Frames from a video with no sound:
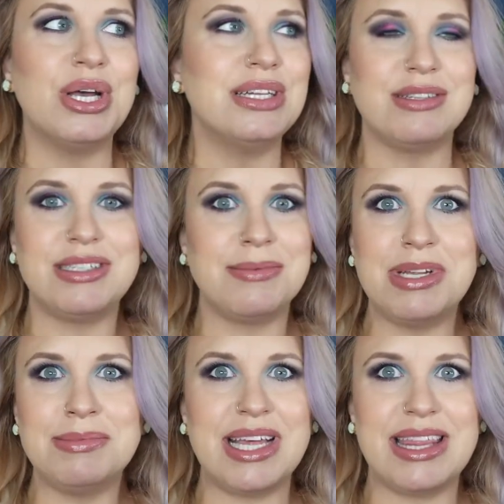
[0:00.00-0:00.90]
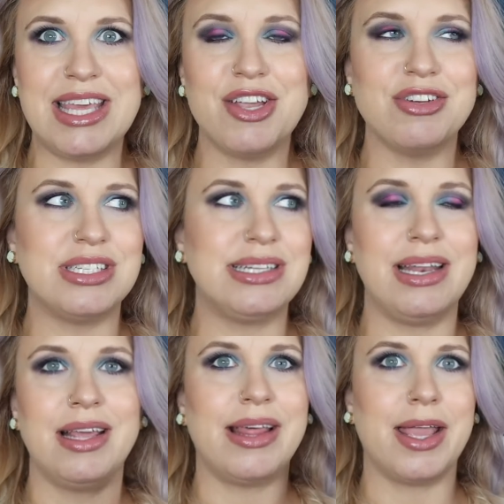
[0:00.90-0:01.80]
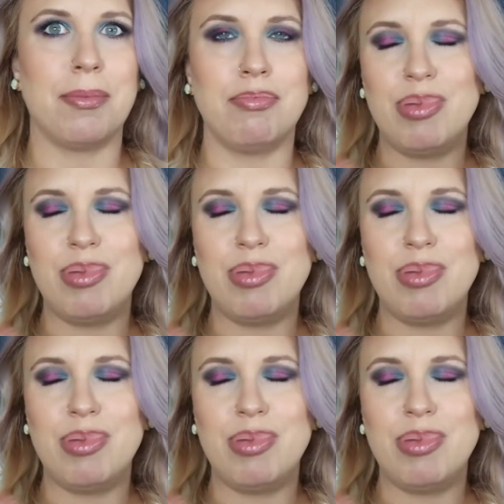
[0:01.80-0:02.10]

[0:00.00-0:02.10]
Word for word: So sometimes I think you're just getting like